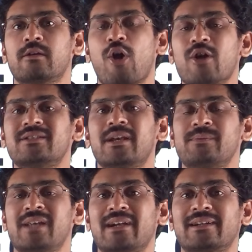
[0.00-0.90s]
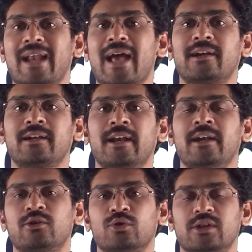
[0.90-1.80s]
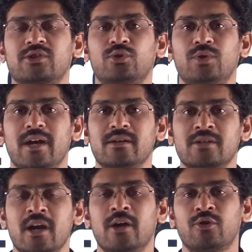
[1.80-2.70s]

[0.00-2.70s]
concepts and clarity to the students